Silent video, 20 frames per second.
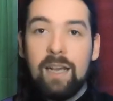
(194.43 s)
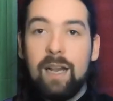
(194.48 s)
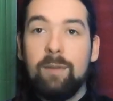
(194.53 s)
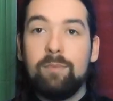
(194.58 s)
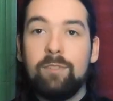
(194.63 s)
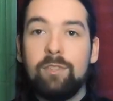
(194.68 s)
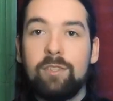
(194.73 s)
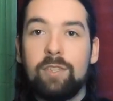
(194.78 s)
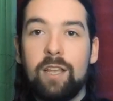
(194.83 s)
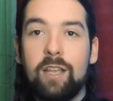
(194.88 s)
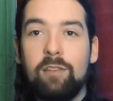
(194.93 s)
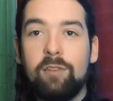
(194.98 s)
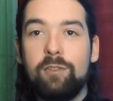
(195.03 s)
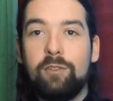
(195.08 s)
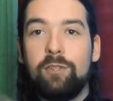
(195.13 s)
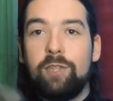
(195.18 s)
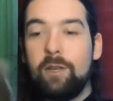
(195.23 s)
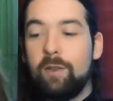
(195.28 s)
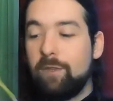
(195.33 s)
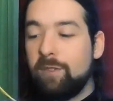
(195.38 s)
I'm just going to
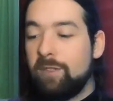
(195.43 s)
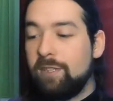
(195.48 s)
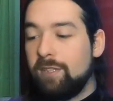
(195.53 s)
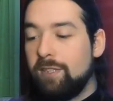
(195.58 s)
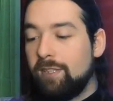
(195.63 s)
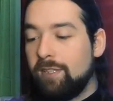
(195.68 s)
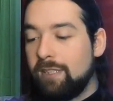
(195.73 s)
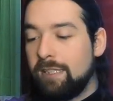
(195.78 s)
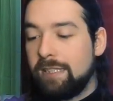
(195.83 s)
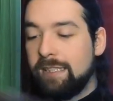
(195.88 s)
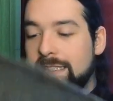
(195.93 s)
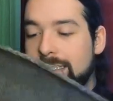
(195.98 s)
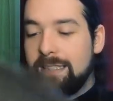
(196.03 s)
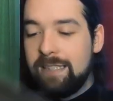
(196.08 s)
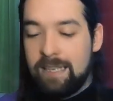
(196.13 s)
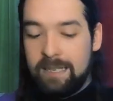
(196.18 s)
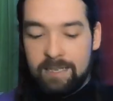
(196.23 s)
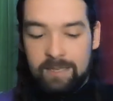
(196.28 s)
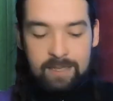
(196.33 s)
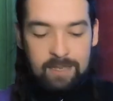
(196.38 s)
show you so that you can
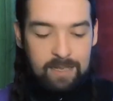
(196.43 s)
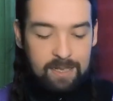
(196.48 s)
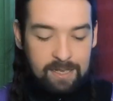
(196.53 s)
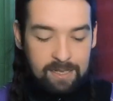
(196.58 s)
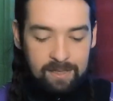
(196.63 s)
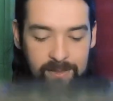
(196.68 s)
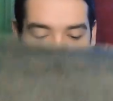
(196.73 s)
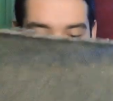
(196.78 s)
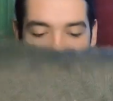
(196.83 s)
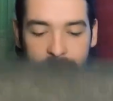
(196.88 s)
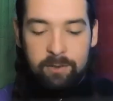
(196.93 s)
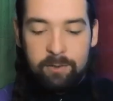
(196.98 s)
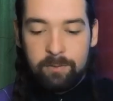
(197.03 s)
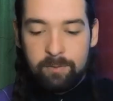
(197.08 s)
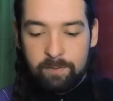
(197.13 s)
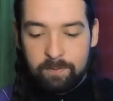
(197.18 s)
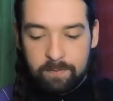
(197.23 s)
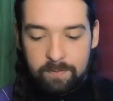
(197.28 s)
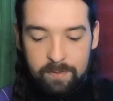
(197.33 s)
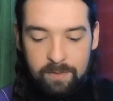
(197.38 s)
see. So
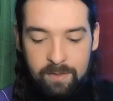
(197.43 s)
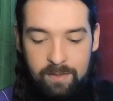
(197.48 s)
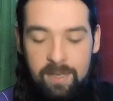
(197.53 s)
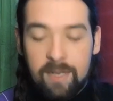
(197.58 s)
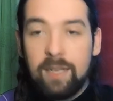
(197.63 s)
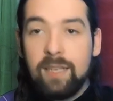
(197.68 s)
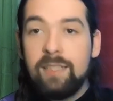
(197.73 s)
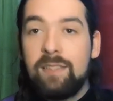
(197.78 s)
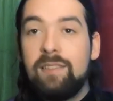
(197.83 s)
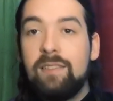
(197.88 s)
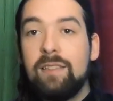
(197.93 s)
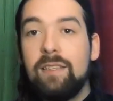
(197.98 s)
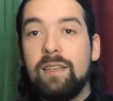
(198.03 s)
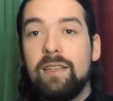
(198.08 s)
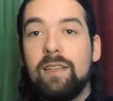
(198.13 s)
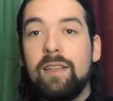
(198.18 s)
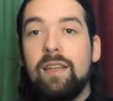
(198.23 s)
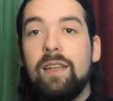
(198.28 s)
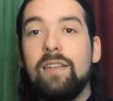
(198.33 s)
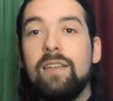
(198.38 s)
it's
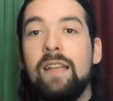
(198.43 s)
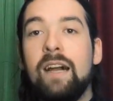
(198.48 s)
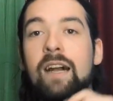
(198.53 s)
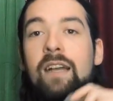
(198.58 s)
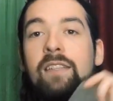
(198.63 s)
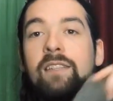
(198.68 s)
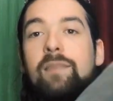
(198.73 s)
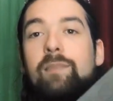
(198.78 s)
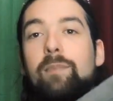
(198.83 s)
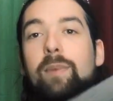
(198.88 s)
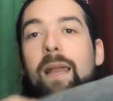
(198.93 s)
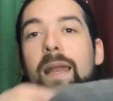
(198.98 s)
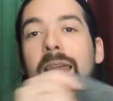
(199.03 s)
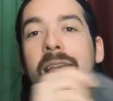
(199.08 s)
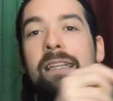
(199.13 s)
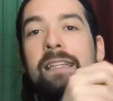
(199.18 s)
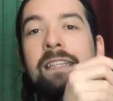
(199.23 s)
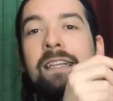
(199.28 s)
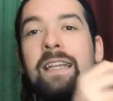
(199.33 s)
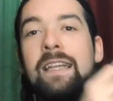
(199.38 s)
nice
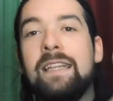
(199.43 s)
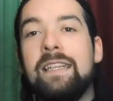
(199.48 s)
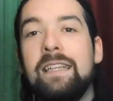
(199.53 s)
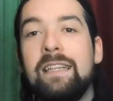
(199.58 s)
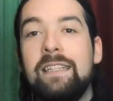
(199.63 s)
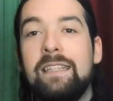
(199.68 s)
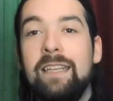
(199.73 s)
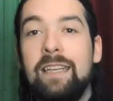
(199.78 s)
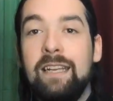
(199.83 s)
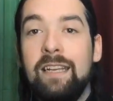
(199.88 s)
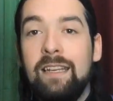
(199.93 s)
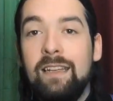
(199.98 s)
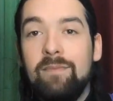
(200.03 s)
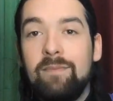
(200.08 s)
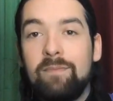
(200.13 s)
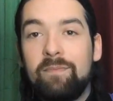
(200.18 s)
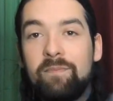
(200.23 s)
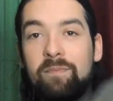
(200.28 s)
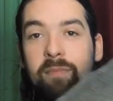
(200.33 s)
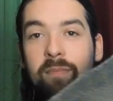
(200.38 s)
plain knitting,
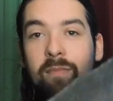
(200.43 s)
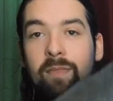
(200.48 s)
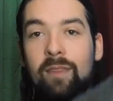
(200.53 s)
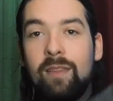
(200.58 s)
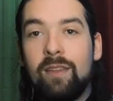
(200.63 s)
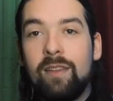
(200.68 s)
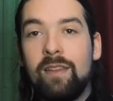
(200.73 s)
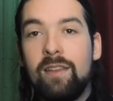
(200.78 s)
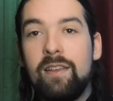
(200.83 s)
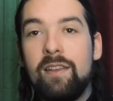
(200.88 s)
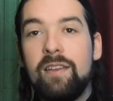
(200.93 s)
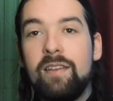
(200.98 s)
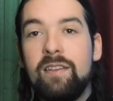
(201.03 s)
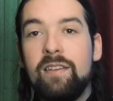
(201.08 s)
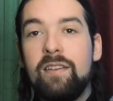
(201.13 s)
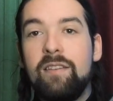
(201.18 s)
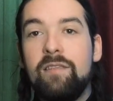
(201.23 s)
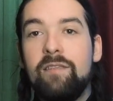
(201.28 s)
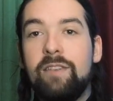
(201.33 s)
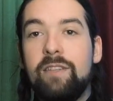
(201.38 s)

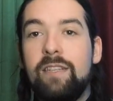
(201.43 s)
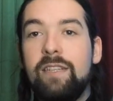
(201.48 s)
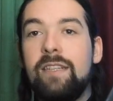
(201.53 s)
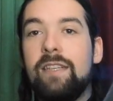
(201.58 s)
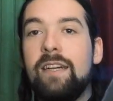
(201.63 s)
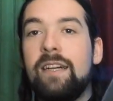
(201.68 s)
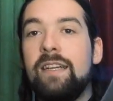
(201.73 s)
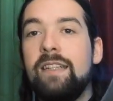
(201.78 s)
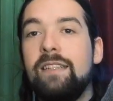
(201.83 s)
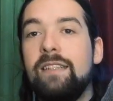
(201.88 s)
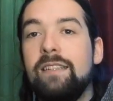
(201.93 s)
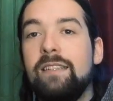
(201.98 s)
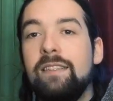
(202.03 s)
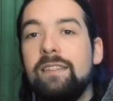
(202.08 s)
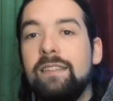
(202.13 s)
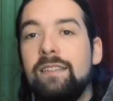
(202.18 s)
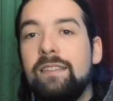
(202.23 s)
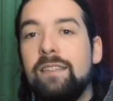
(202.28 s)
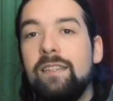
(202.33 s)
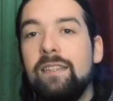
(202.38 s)
very nice
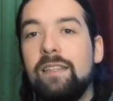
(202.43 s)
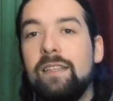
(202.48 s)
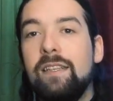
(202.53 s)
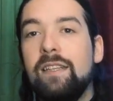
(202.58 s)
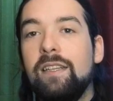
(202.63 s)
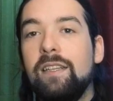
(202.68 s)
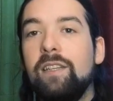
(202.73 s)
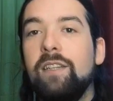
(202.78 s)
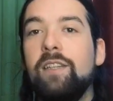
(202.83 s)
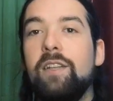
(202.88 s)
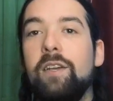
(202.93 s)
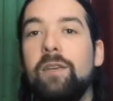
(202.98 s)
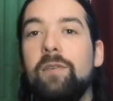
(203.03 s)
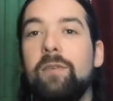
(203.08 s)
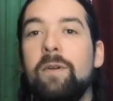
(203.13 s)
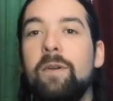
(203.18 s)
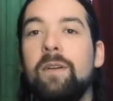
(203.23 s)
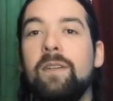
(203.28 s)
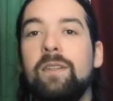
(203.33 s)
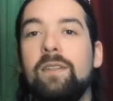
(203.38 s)
and
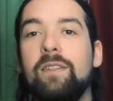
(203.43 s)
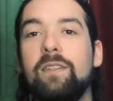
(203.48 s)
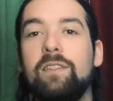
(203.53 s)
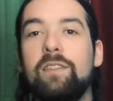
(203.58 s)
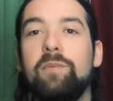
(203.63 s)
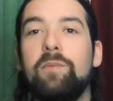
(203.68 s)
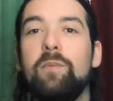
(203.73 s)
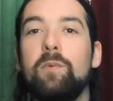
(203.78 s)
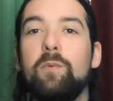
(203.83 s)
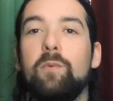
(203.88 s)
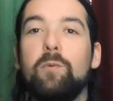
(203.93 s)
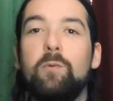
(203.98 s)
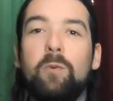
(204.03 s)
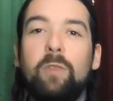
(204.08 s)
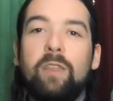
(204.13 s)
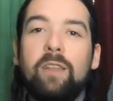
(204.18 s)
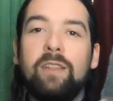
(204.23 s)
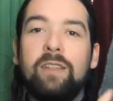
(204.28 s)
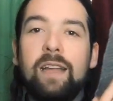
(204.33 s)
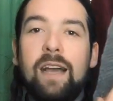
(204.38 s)
smooth,
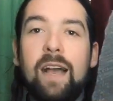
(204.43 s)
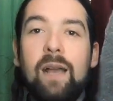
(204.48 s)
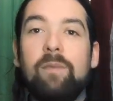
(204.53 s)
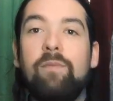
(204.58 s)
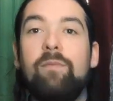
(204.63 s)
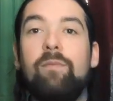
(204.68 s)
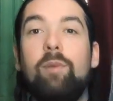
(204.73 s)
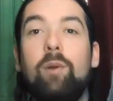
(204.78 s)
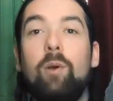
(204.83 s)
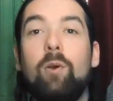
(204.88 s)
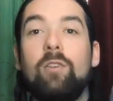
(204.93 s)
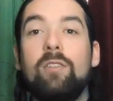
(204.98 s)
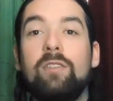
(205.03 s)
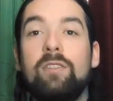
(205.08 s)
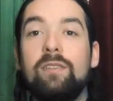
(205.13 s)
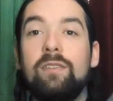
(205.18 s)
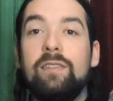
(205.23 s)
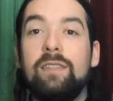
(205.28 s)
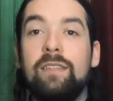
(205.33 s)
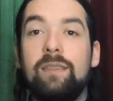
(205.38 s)
and I've
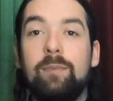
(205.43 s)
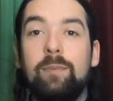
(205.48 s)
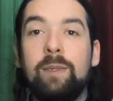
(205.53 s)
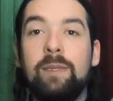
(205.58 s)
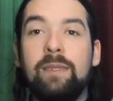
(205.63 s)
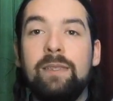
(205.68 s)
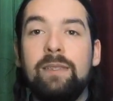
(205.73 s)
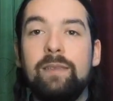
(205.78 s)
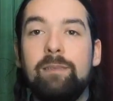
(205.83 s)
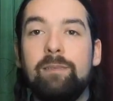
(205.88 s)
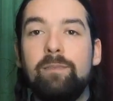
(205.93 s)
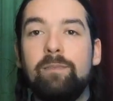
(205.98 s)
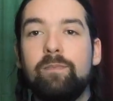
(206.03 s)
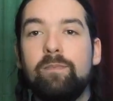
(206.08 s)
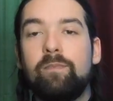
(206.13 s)
blocked this piece,